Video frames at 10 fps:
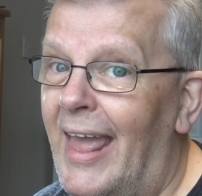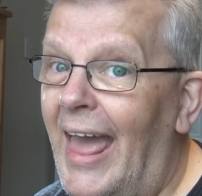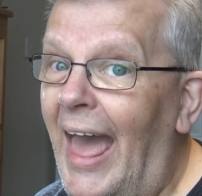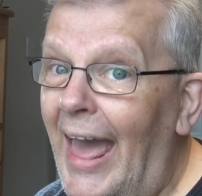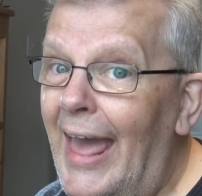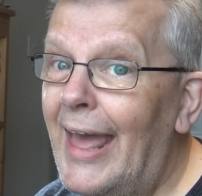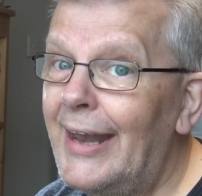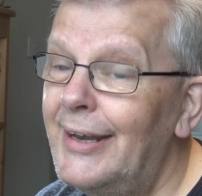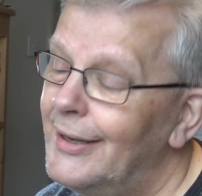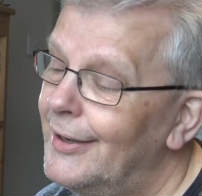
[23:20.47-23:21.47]

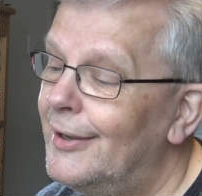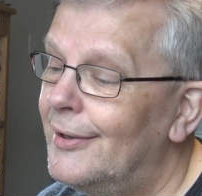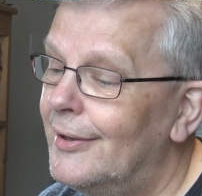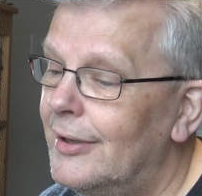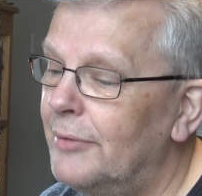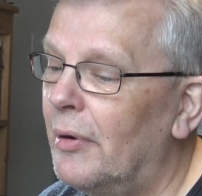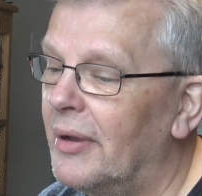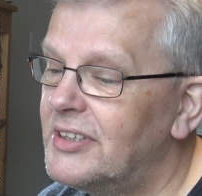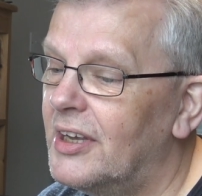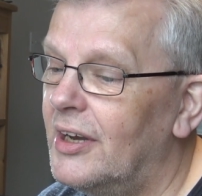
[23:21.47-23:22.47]
And you might
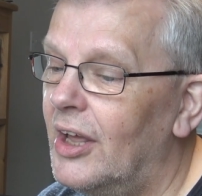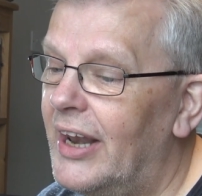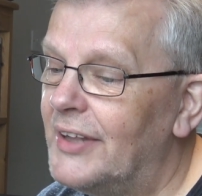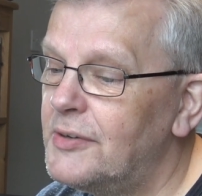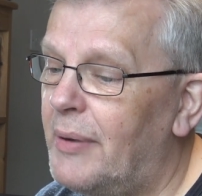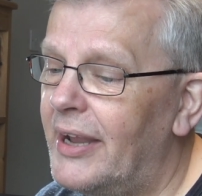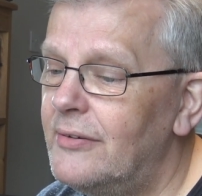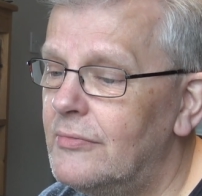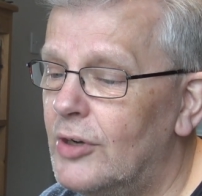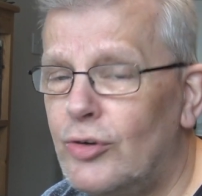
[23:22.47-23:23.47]
have to learn how to paint
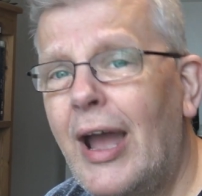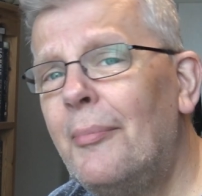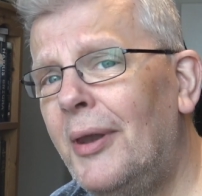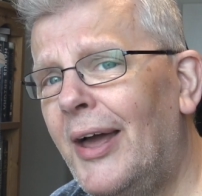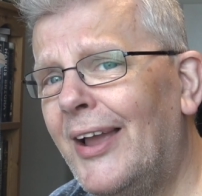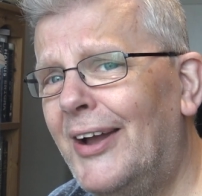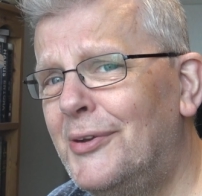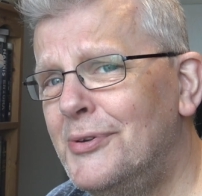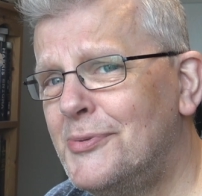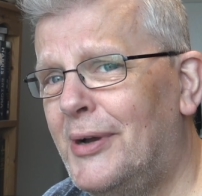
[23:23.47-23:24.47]
crap like I
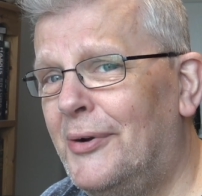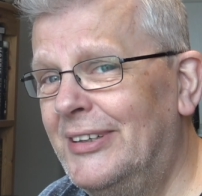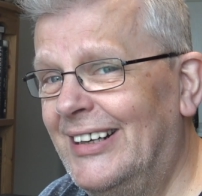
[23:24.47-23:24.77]
do as well.